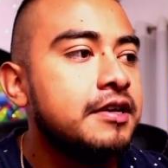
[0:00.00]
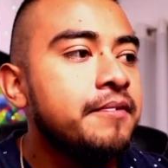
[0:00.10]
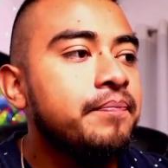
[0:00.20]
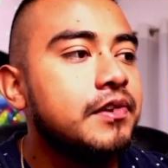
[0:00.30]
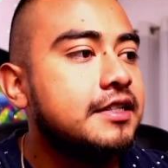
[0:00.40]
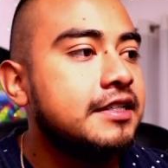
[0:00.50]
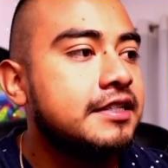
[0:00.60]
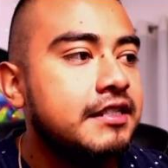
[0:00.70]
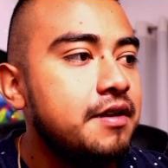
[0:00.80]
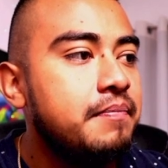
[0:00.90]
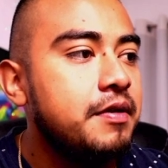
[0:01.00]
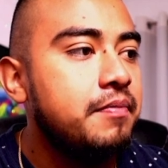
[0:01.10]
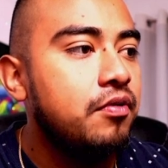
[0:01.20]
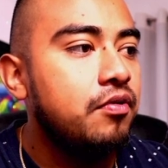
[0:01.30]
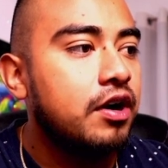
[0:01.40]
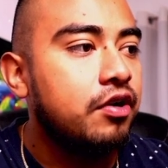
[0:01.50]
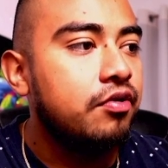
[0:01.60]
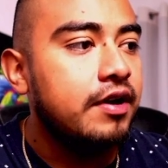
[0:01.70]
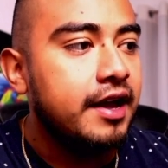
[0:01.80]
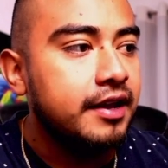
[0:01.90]
It's the same people who are
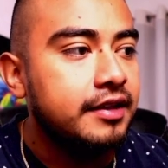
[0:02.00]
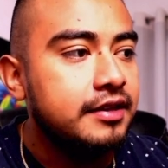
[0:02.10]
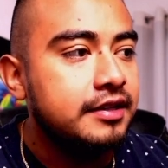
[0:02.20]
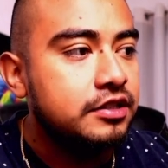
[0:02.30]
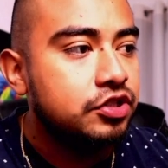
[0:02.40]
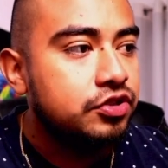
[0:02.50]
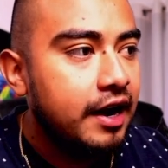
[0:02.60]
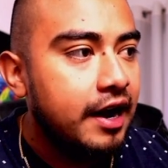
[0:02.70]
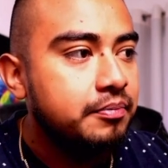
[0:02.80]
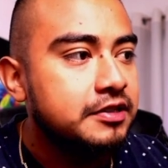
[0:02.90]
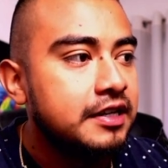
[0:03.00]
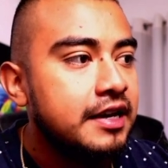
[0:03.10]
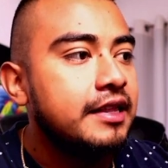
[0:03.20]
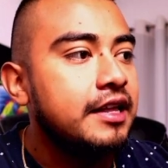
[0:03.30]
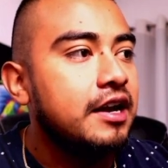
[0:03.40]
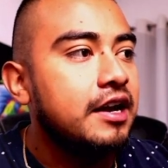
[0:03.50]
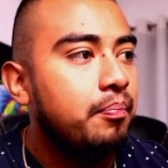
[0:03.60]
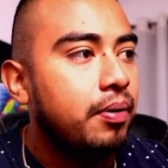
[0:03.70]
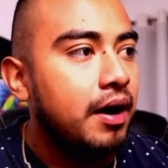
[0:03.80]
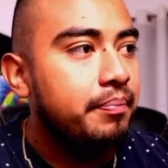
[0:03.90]
creating these traps. They are
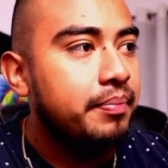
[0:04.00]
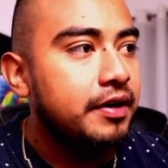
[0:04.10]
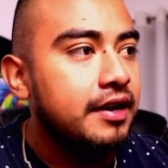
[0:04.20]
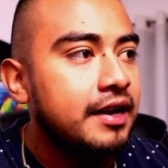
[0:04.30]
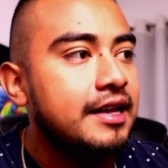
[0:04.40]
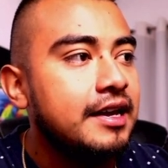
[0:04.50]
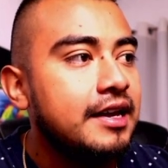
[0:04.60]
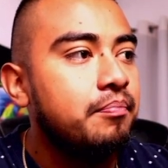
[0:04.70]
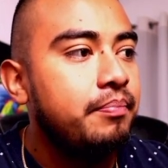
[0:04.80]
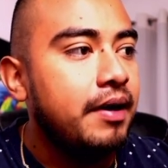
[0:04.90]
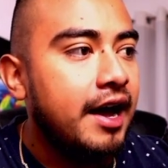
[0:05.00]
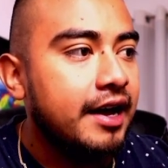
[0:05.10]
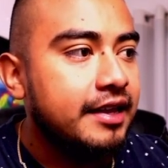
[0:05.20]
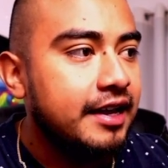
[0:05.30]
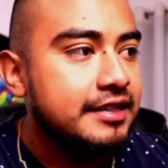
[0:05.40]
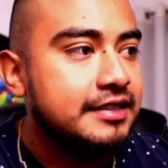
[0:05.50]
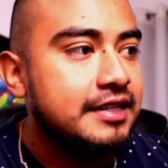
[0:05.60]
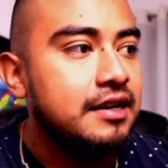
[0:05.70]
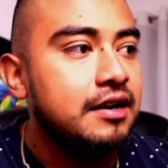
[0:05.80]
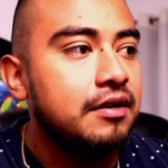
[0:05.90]
pumping, they are back testing,
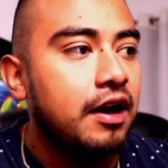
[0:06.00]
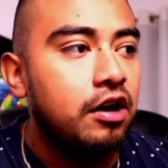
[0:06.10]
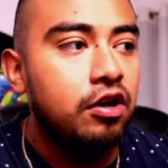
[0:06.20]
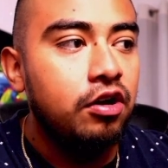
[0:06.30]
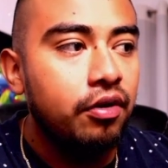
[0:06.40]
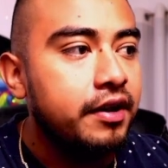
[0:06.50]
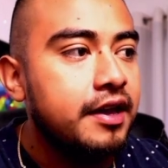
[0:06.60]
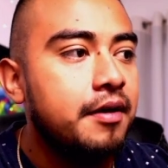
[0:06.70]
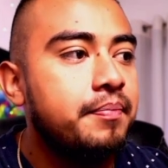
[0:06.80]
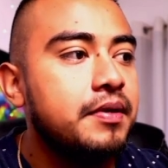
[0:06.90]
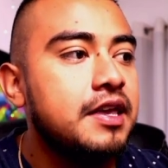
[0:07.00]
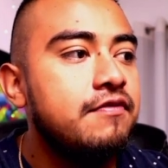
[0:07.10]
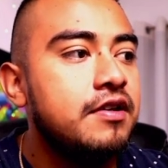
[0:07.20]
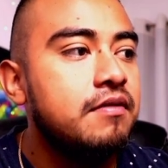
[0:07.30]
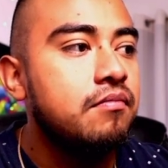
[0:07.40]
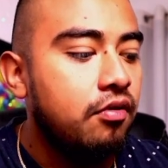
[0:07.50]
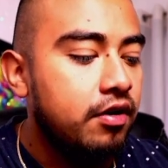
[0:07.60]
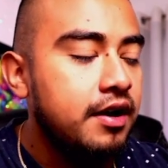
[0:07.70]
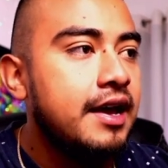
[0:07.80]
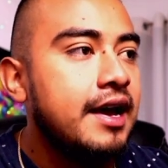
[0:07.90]
loading up even more,
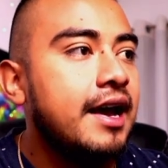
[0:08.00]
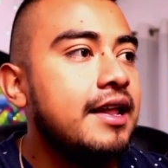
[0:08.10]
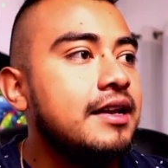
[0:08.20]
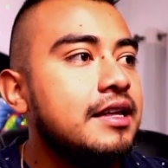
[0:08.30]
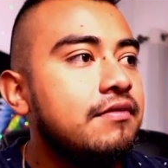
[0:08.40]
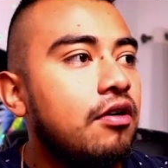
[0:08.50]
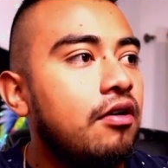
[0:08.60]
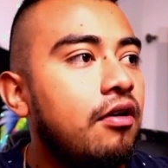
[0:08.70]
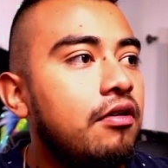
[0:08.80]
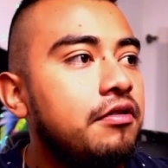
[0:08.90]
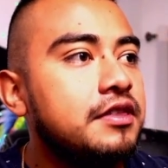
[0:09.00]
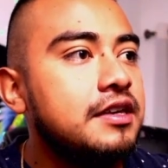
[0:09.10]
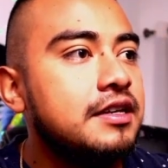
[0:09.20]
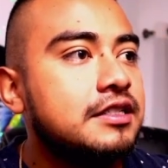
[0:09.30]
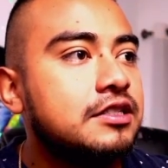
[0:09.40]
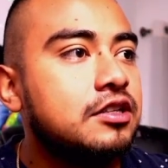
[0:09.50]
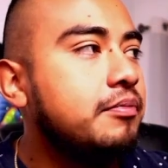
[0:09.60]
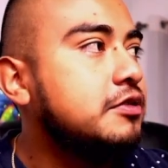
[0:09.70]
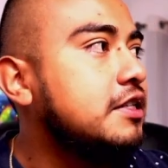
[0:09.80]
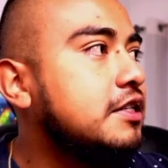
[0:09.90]
and leaving all these stops
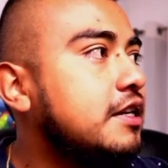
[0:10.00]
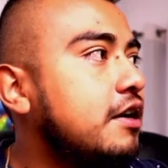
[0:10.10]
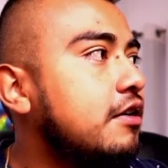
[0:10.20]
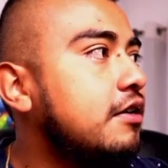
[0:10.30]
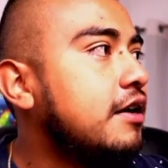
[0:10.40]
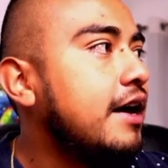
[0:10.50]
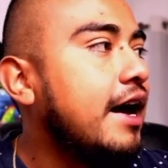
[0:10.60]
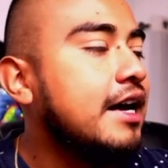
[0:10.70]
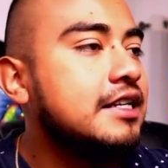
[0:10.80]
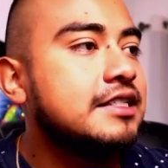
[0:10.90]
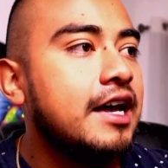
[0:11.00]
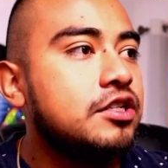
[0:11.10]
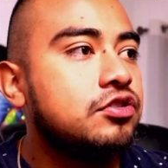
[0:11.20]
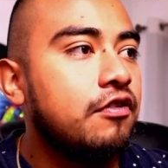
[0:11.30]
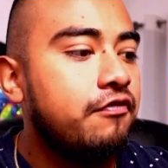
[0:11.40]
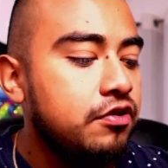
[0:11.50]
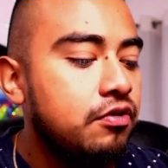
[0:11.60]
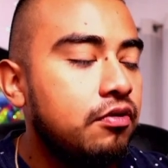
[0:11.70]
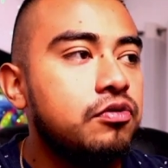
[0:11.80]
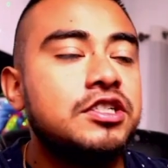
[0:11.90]
here as extra fuel,
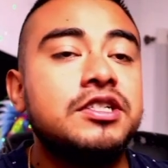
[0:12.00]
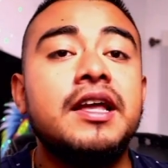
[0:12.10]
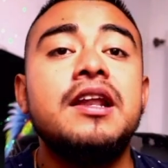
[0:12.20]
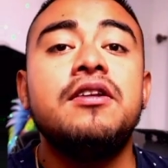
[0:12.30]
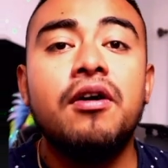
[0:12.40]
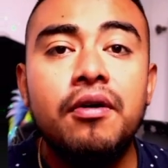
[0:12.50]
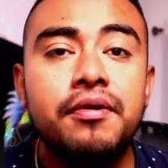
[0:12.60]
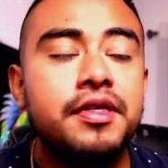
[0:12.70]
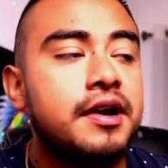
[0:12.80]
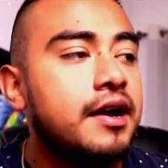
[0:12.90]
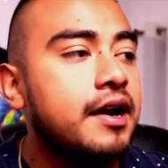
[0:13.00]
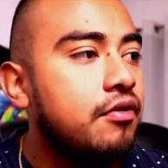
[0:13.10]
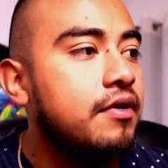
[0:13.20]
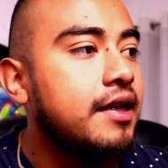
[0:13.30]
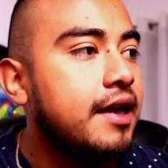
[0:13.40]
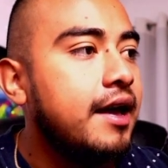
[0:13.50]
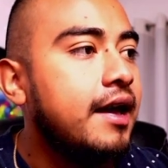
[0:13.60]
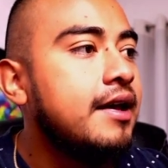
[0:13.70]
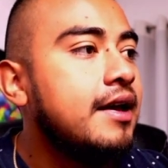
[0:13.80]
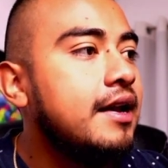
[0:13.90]
which they know they're gonna go and get
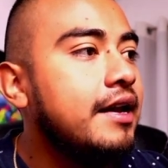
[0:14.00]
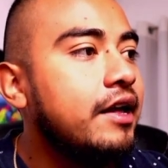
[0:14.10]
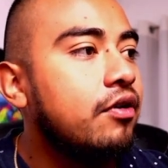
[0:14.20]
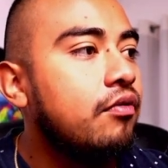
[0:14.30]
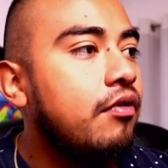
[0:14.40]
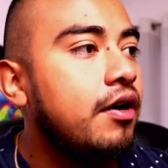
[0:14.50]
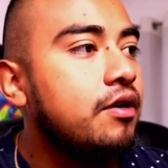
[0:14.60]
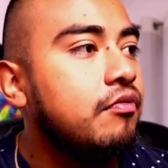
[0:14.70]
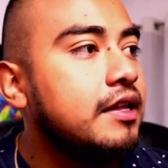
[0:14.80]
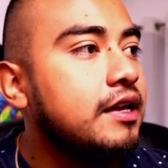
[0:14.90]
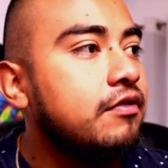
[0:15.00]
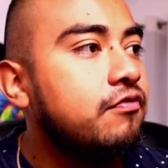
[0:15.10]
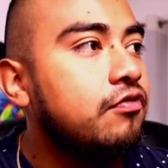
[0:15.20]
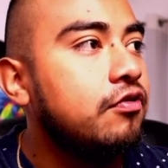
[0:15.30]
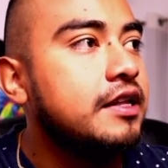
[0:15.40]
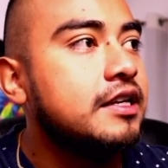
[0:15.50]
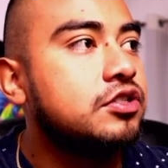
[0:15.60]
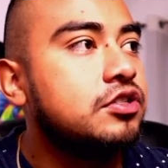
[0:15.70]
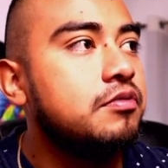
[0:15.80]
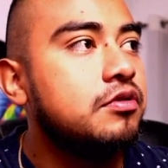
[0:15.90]
later on when they fully
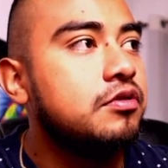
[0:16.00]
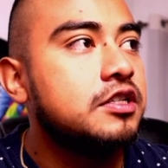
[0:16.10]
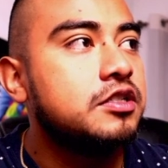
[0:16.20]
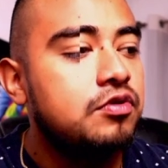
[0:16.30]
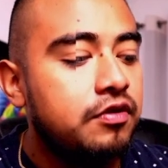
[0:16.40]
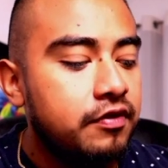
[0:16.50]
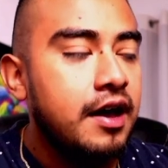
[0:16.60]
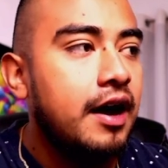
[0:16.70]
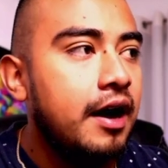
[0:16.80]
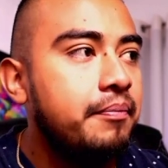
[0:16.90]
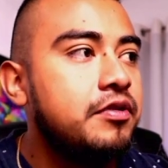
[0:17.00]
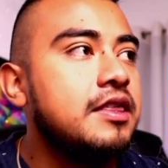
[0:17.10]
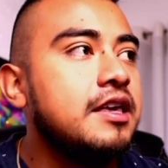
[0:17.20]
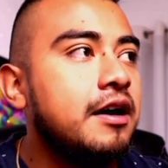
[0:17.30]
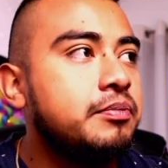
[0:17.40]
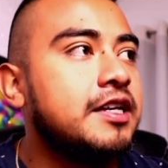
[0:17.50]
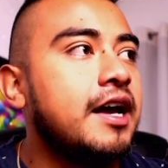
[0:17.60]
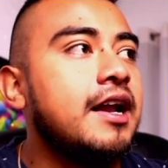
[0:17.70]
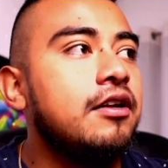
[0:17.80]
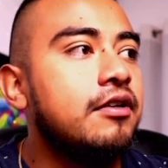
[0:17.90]
distribute this move up to the upside. And
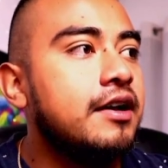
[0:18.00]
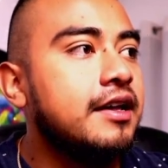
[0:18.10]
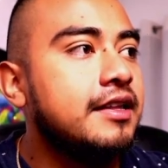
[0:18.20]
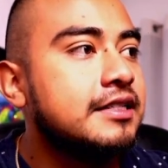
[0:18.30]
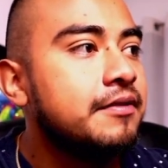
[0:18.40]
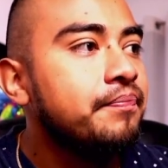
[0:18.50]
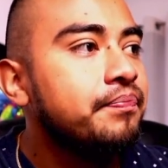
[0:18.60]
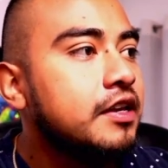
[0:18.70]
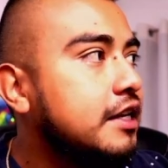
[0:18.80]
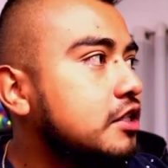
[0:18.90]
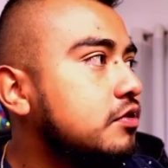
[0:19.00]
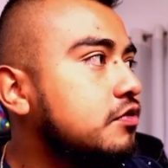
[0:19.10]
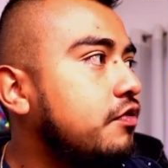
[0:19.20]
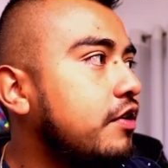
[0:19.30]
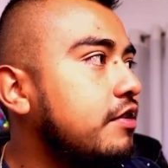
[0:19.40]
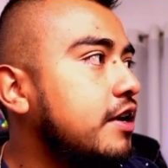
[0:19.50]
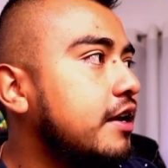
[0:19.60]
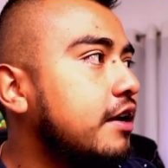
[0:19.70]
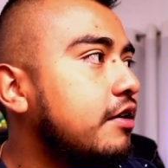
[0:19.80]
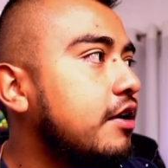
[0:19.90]
look at this. This was very clear and
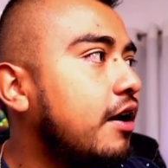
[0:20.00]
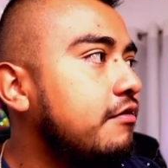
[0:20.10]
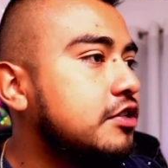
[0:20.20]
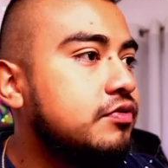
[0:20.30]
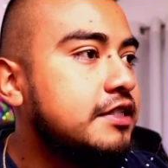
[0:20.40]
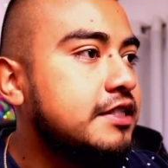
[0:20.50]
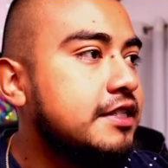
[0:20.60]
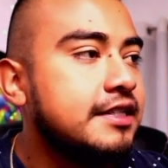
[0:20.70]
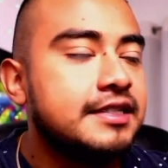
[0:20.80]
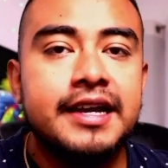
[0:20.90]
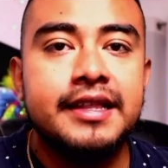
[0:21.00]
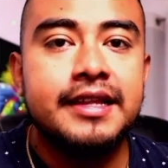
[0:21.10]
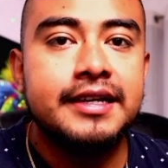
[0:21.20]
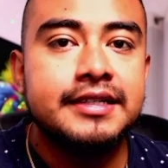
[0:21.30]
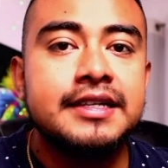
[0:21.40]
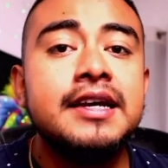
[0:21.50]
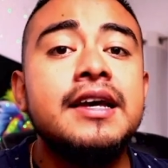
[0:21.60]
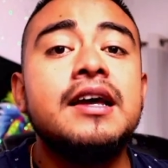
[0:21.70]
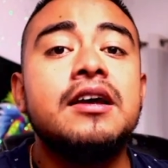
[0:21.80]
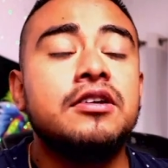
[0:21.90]
obvious resistance in this
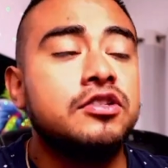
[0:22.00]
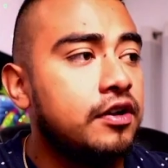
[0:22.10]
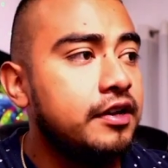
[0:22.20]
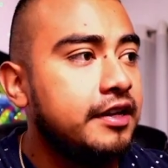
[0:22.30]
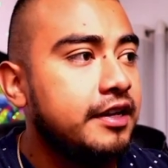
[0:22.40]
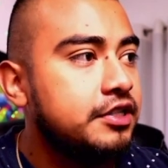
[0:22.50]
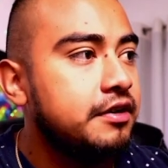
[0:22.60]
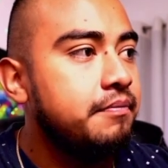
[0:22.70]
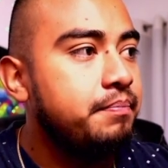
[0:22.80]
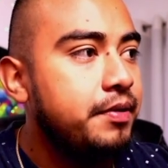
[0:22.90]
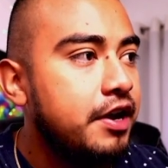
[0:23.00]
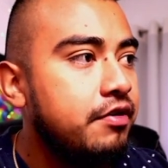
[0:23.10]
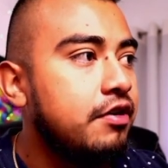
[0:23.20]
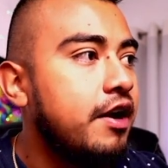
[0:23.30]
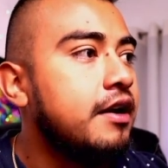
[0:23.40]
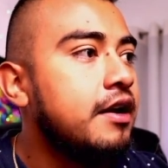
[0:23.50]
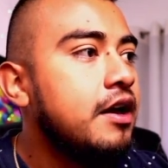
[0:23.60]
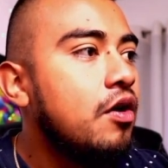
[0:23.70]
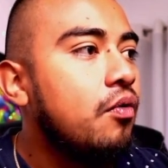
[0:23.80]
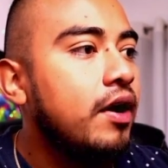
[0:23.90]
consolidation period right here.
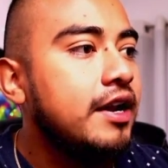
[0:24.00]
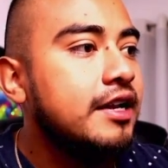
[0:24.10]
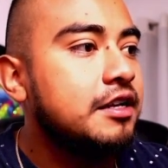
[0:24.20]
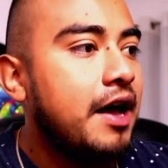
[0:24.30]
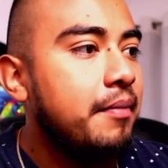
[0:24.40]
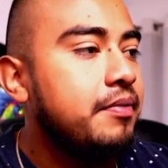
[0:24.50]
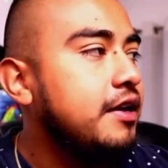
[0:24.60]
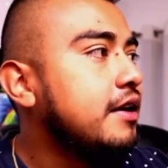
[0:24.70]
What ends up happening?